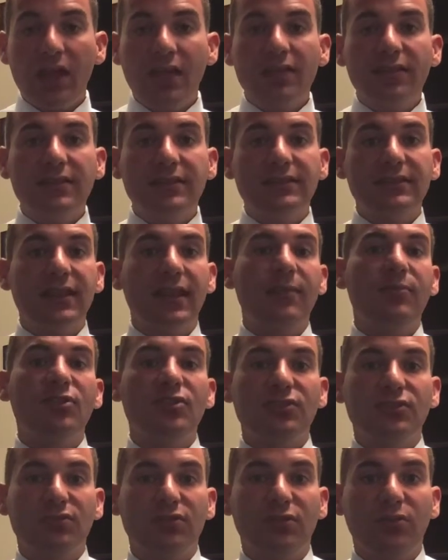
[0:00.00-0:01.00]
The same
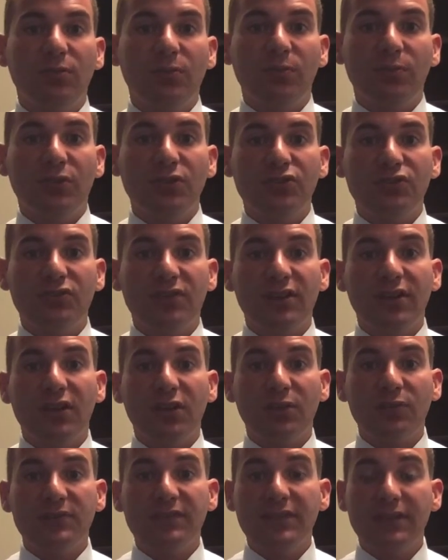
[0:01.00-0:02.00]
is true when we're treating
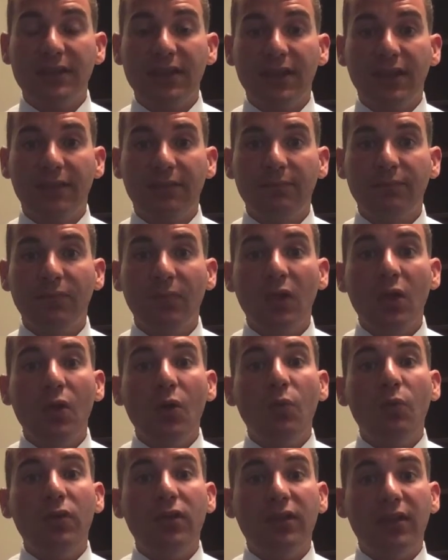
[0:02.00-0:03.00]
OCD.
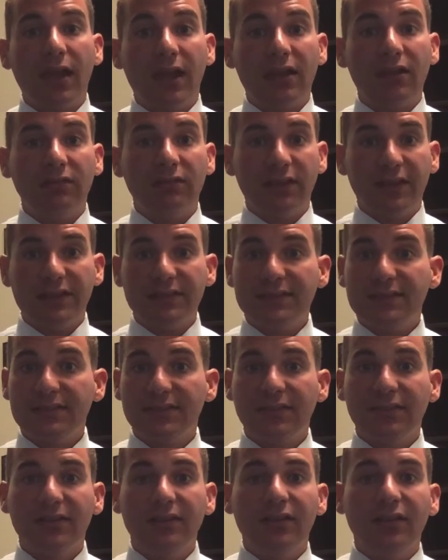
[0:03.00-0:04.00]
We get a
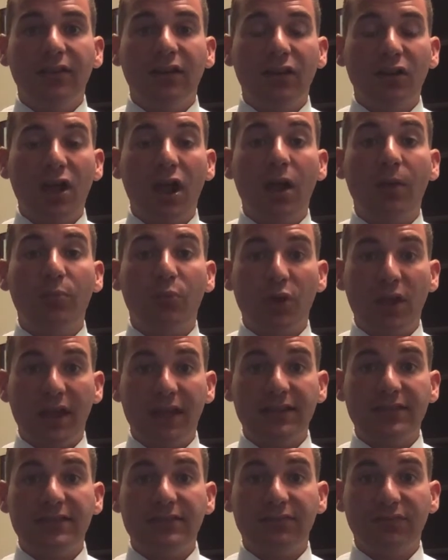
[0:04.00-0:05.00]
list, a
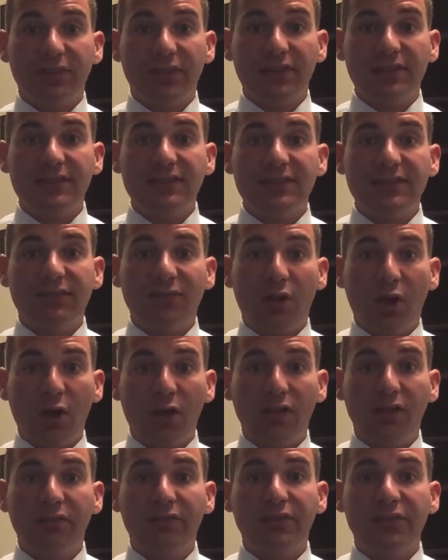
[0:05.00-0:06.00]
comprehensive list of
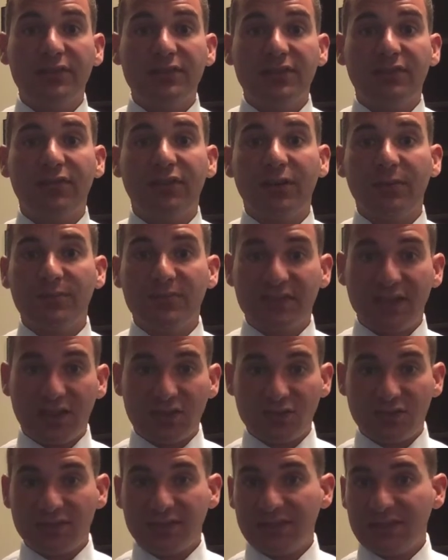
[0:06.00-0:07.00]
all of the different
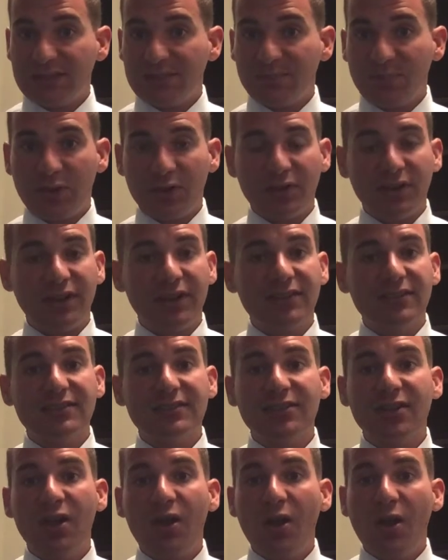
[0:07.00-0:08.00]
obsessions
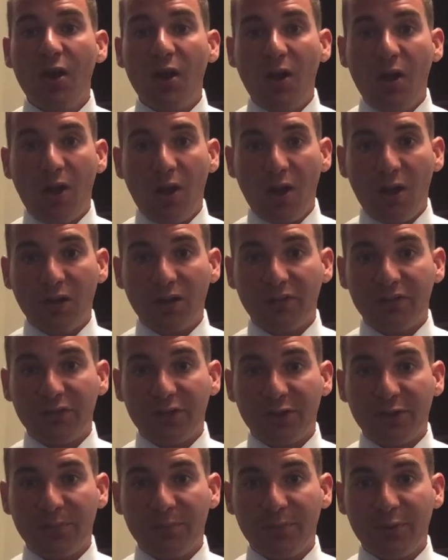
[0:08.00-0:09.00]
experienced, all of the
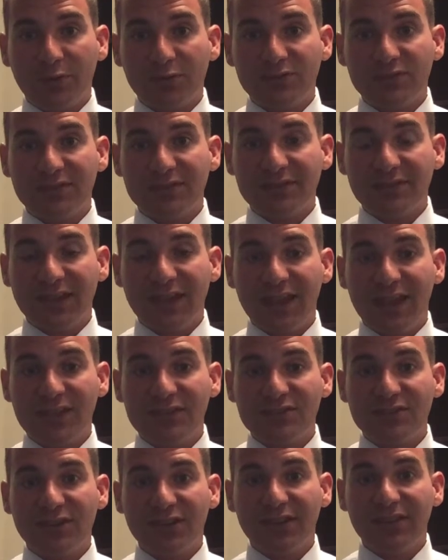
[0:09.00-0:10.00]
compulsions
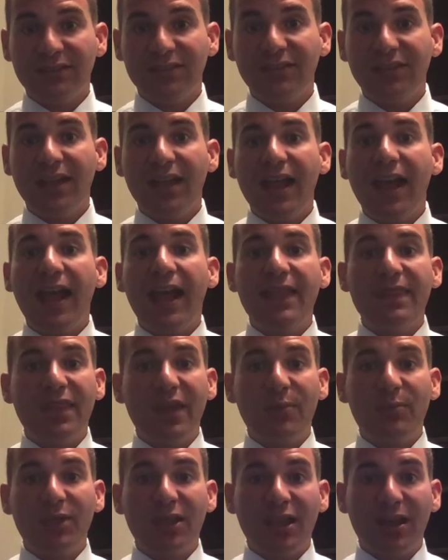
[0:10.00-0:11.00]
engaged in, and
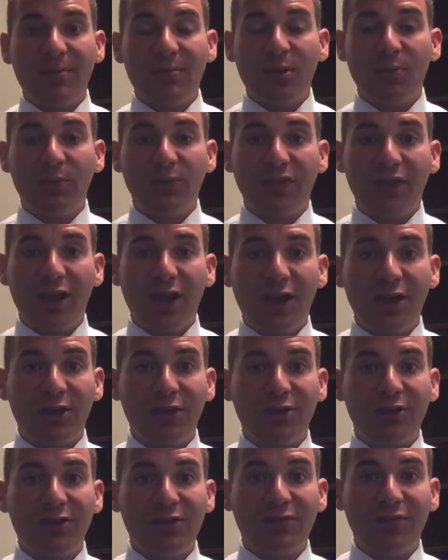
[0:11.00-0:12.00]
then we come up with a
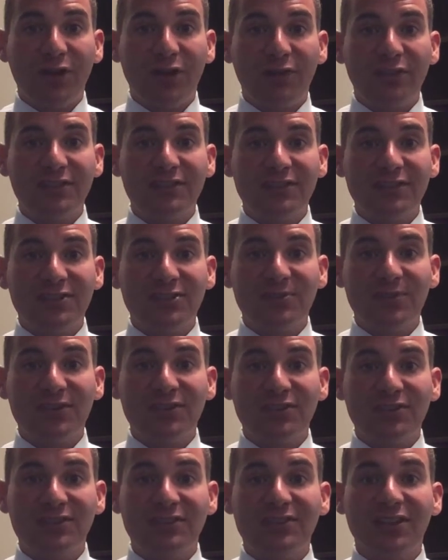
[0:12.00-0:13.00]
hierarchy of all the
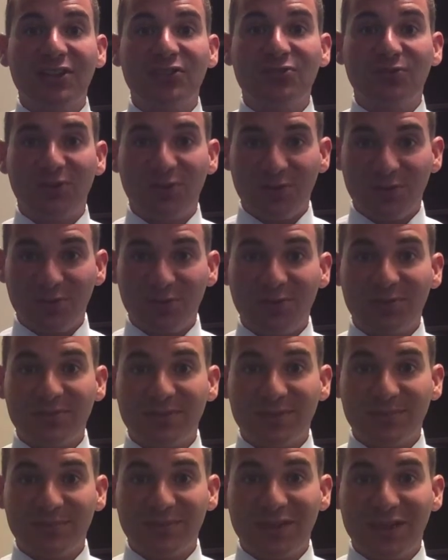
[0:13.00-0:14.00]
situations that trigger those
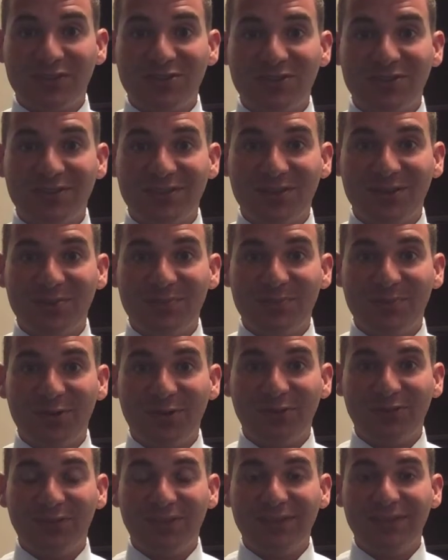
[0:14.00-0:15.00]
obsessions and
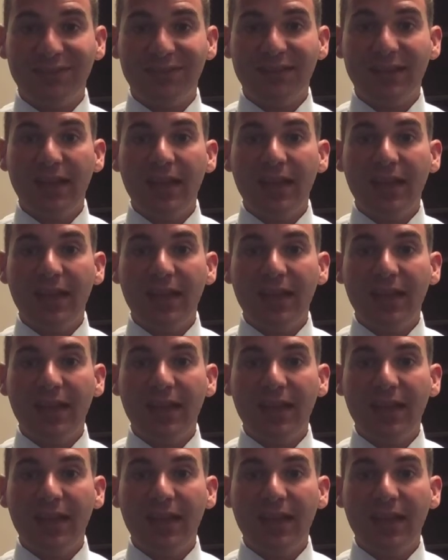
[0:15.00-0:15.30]
compulsions.